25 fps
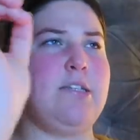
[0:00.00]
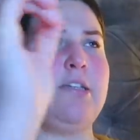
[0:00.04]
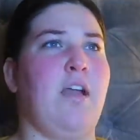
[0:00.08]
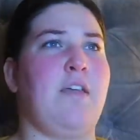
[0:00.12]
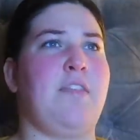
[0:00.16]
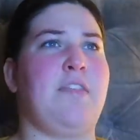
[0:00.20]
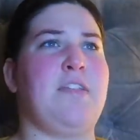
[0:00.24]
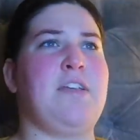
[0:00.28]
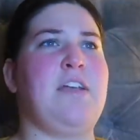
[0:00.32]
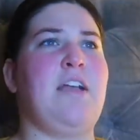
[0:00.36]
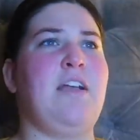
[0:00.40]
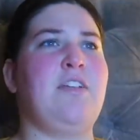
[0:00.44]

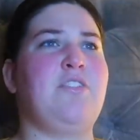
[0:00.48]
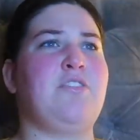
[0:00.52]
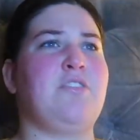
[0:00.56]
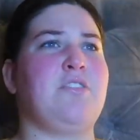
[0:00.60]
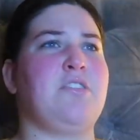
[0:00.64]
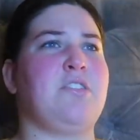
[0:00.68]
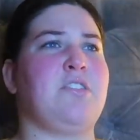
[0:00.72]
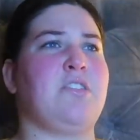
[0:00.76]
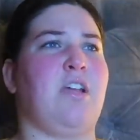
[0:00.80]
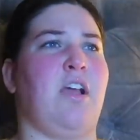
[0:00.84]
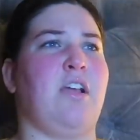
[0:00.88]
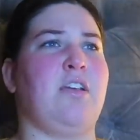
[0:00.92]
I think I
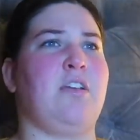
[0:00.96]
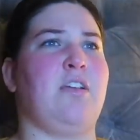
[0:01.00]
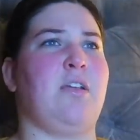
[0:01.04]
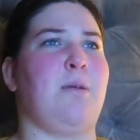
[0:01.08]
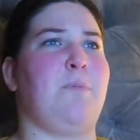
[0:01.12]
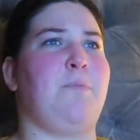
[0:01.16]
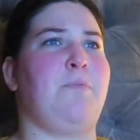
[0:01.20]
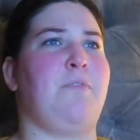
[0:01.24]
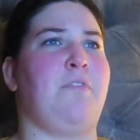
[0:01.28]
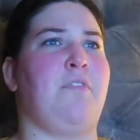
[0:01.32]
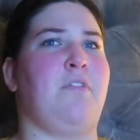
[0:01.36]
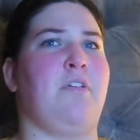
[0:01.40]
just signed
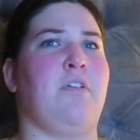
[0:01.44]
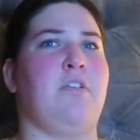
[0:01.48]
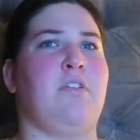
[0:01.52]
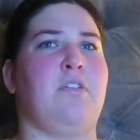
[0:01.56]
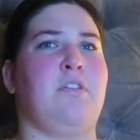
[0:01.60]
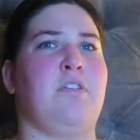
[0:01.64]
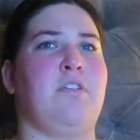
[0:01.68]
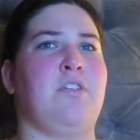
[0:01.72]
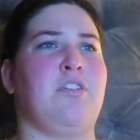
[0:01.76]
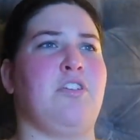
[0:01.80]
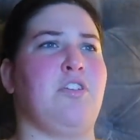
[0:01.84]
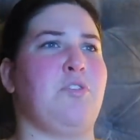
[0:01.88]
up for
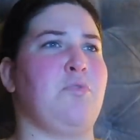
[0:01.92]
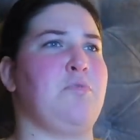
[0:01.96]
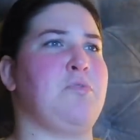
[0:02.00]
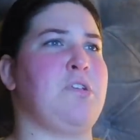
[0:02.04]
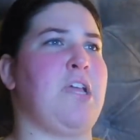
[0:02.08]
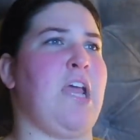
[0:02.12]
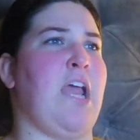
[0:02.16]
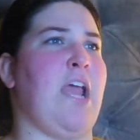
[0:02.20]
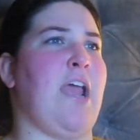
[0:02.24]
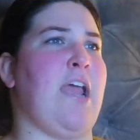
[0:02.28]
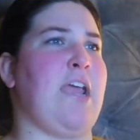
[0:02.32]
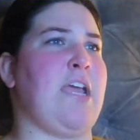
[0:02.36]

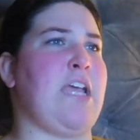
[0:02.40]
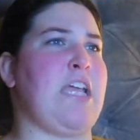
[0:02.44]
UK